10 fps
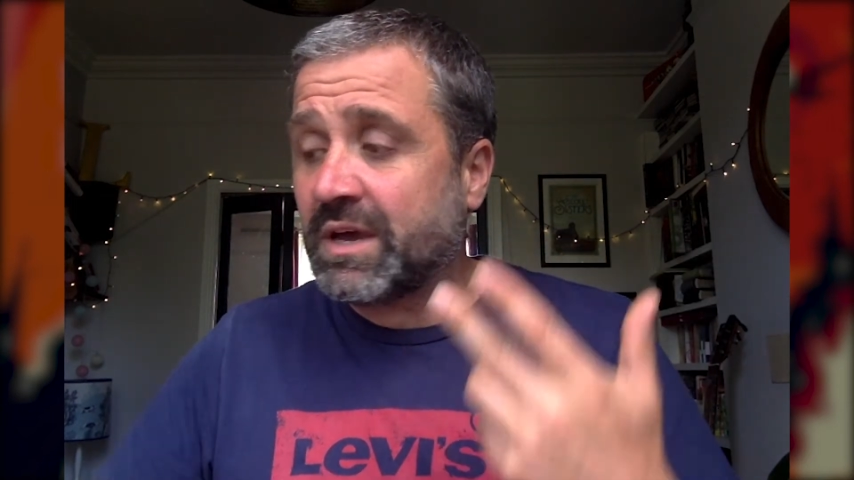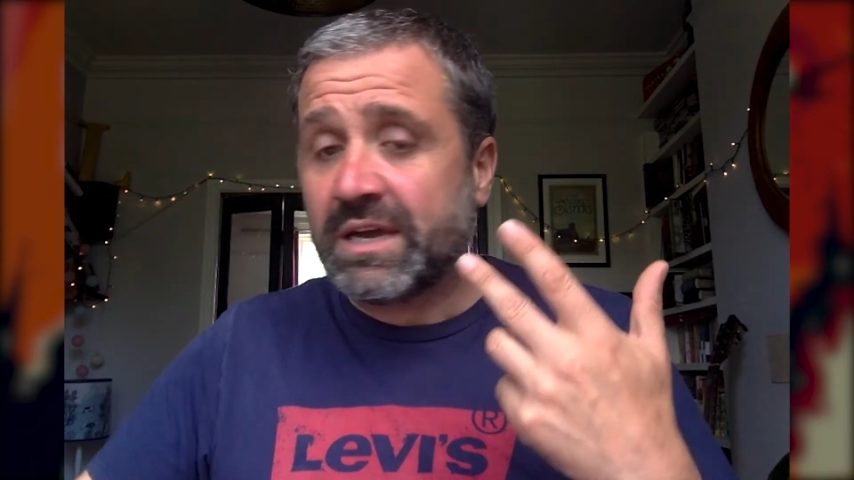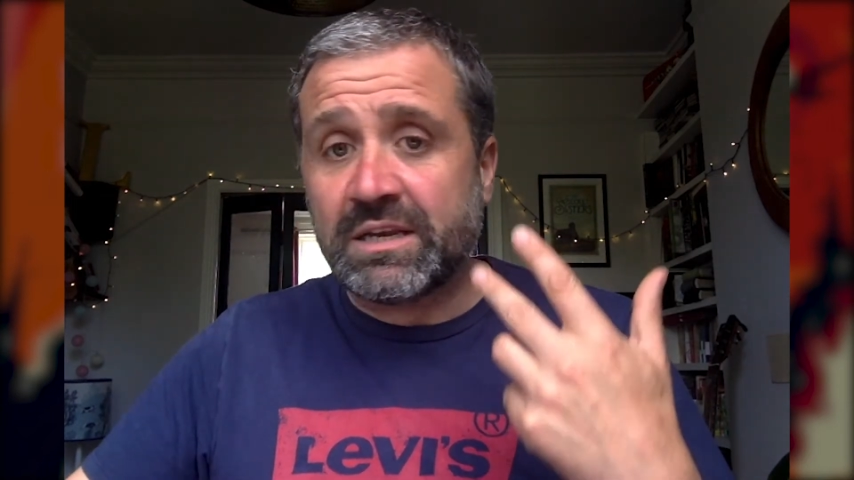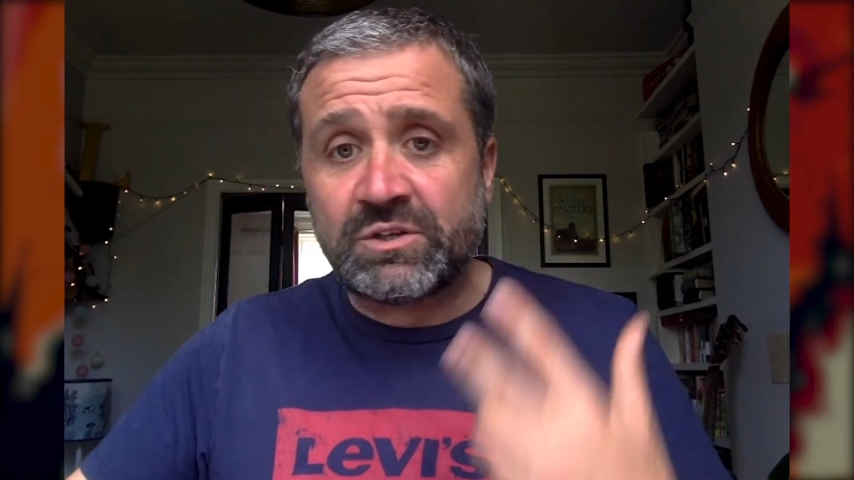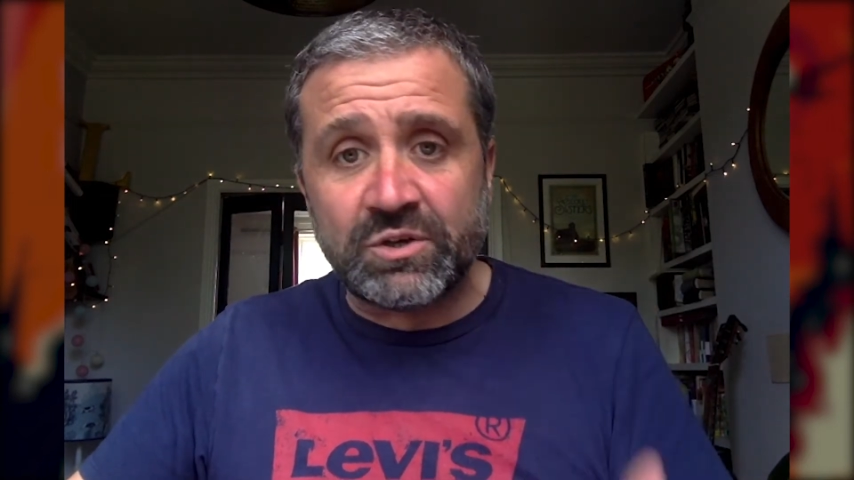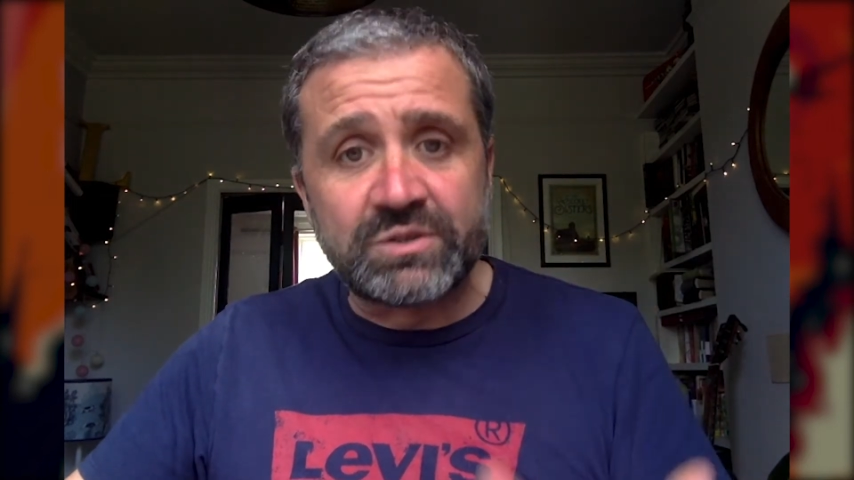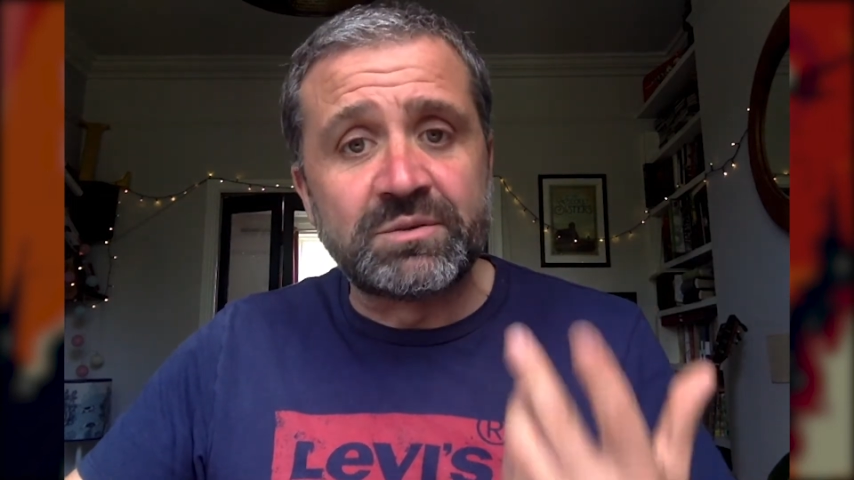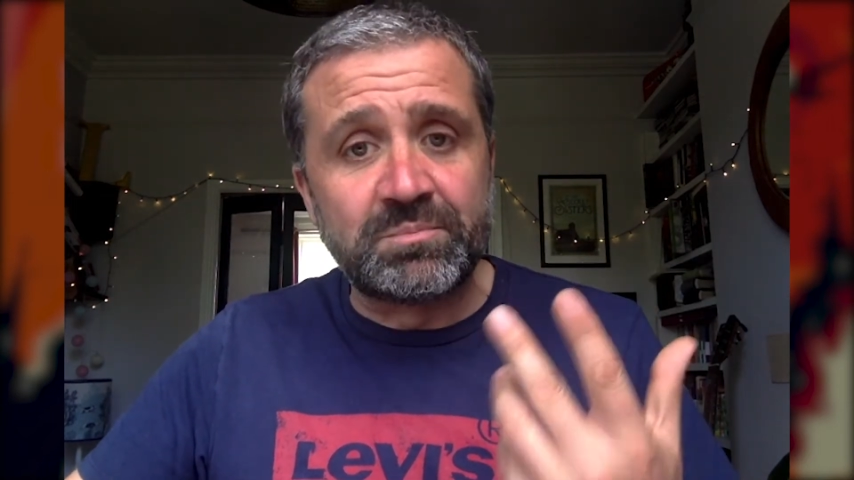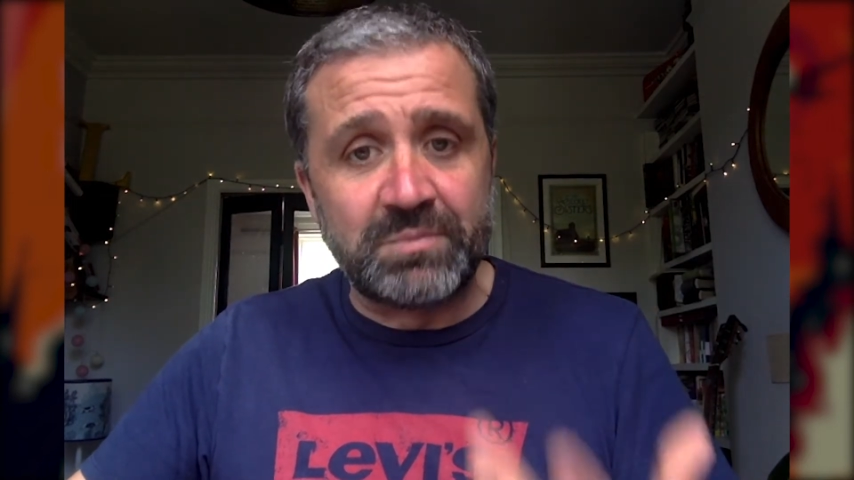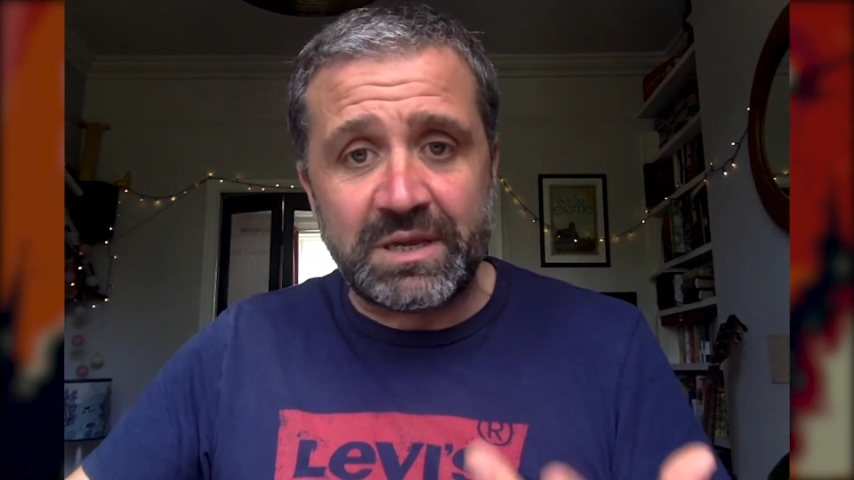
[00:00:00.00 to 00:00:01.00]
it
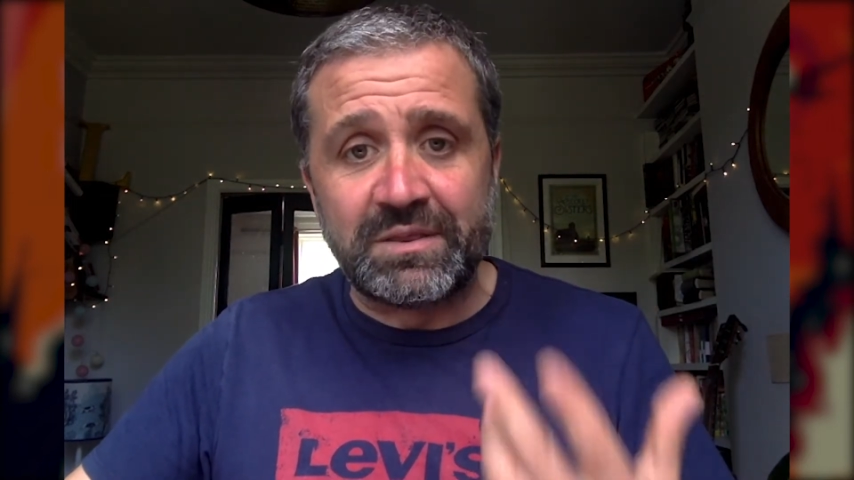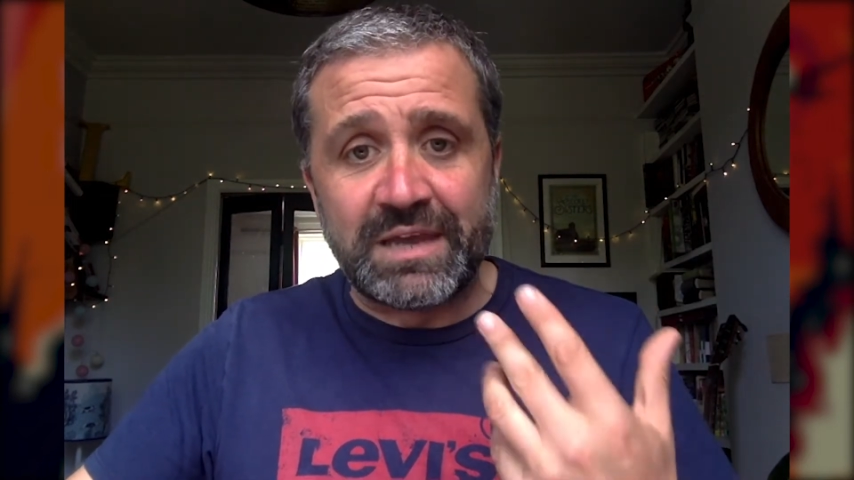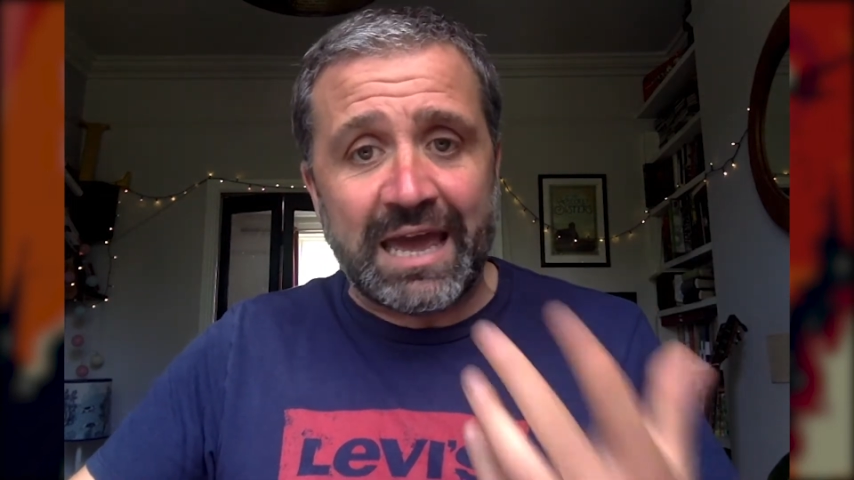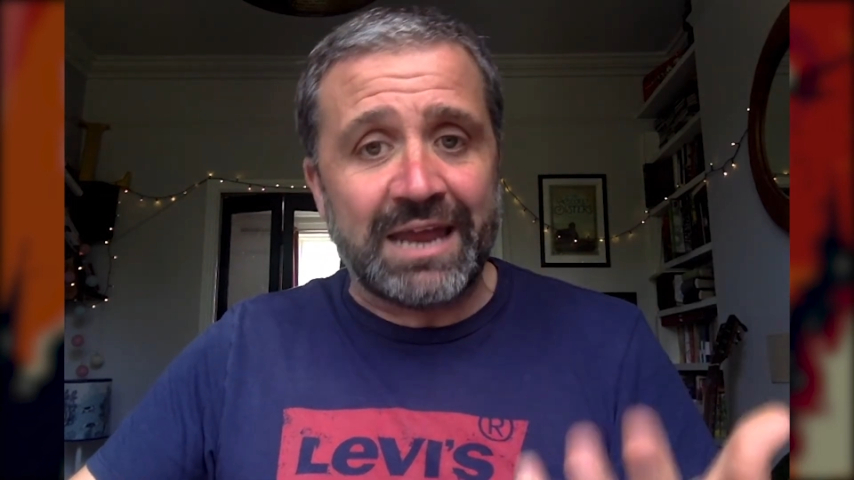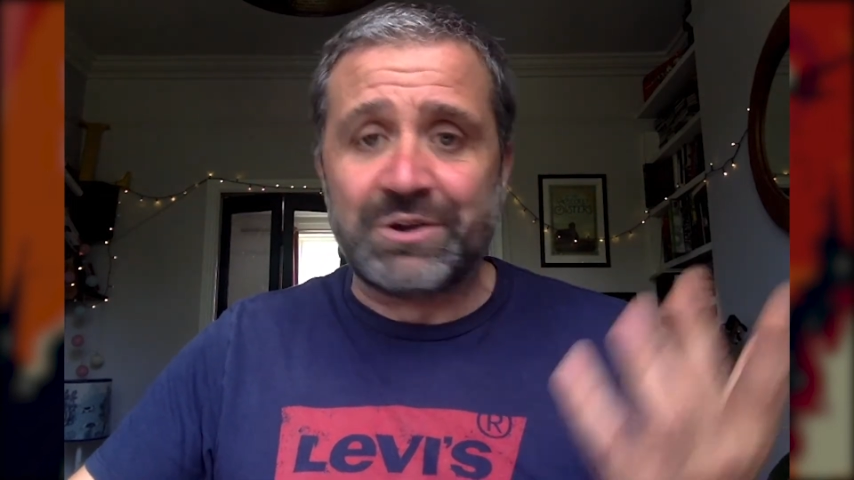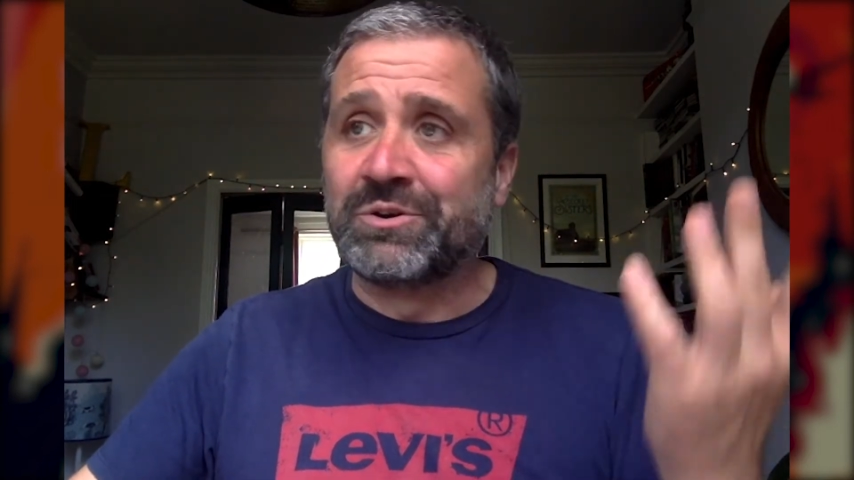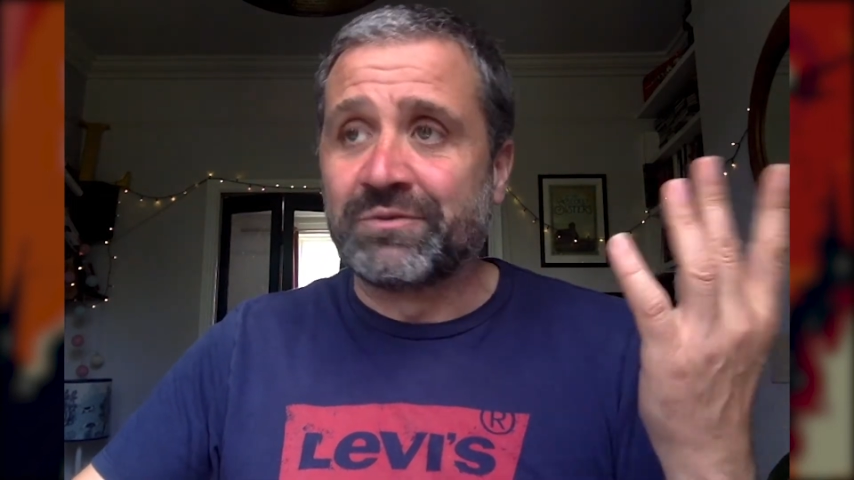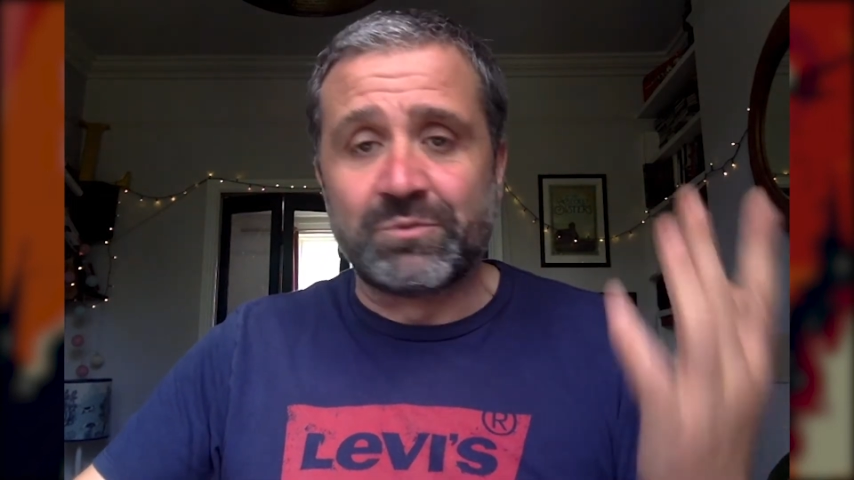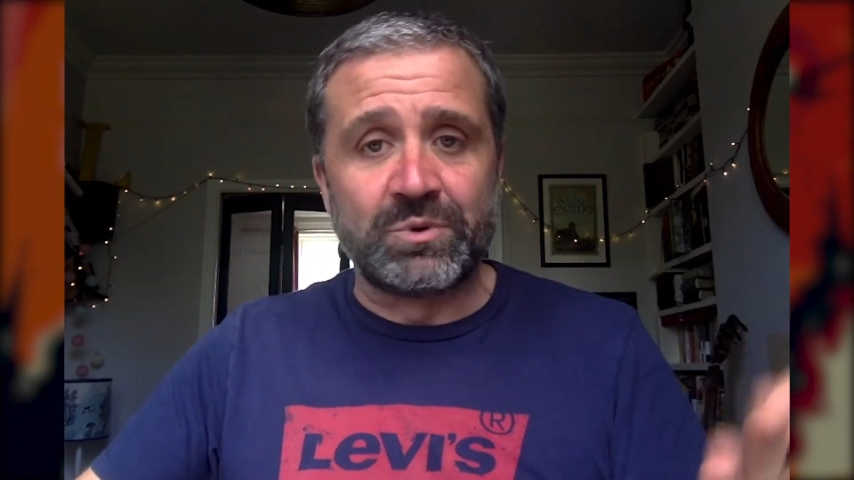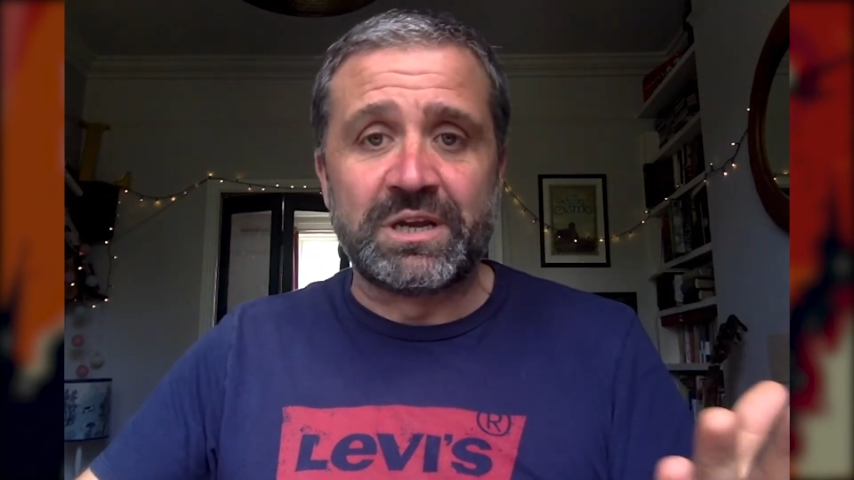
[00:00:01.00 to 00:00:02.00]
doesn't mean the end
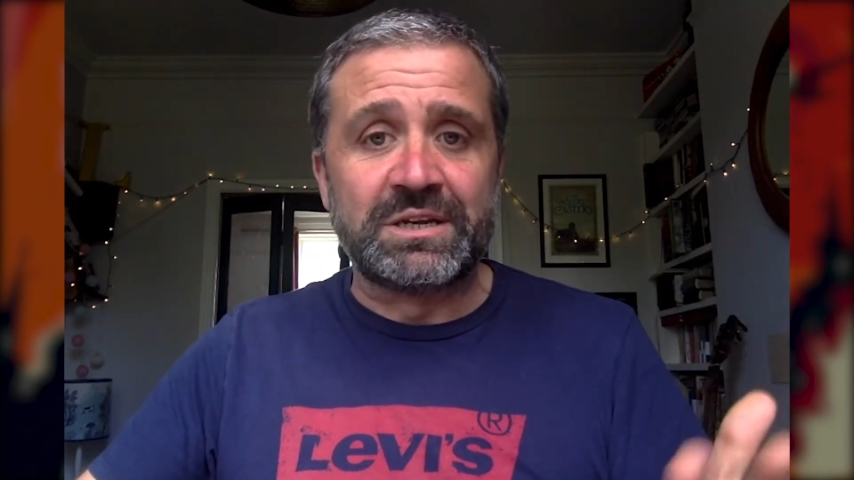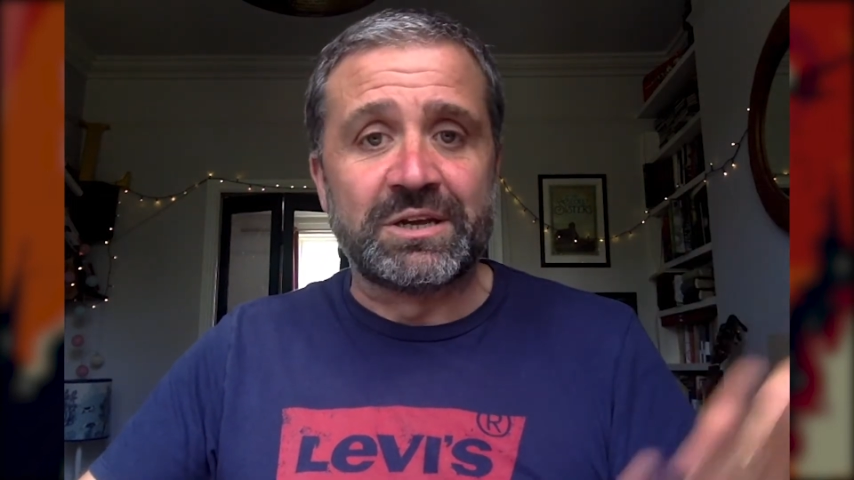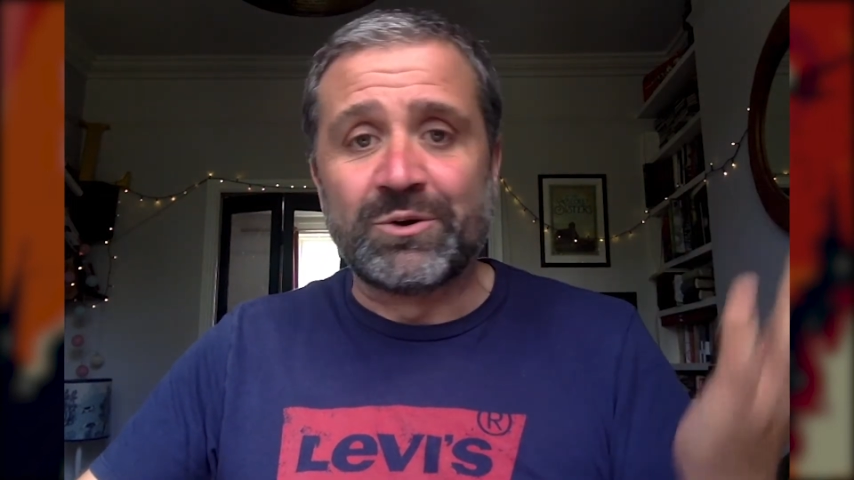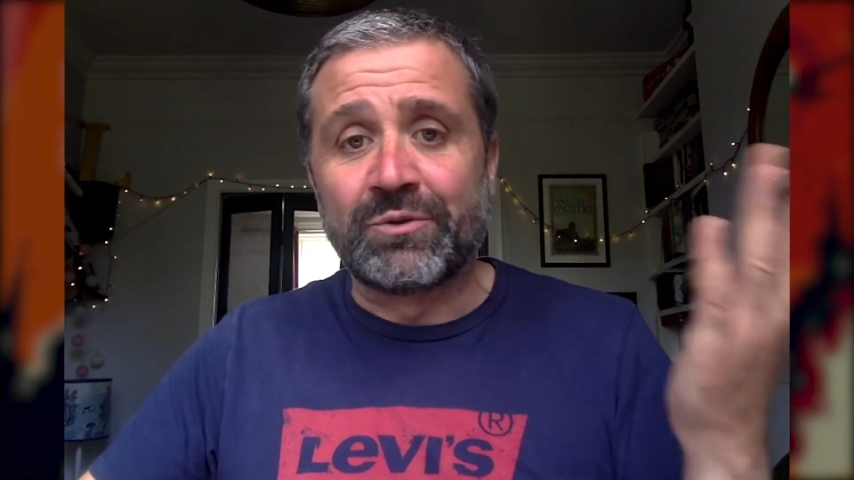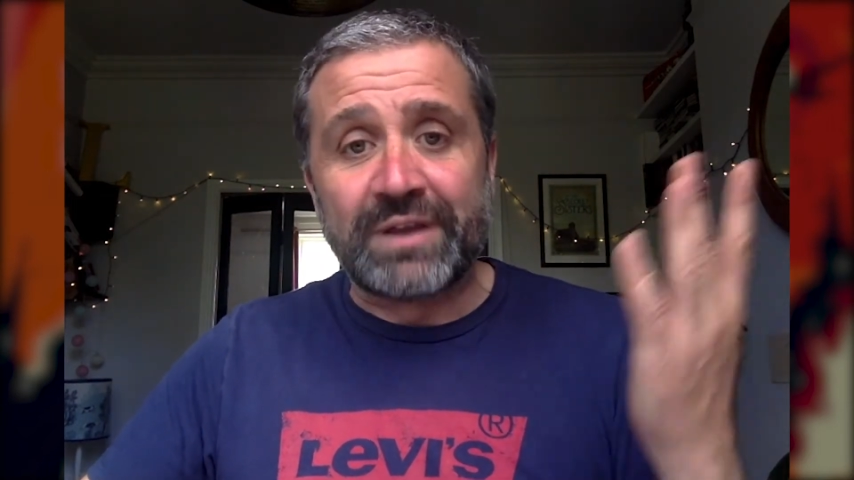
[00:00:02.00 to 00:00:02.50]
of reading or the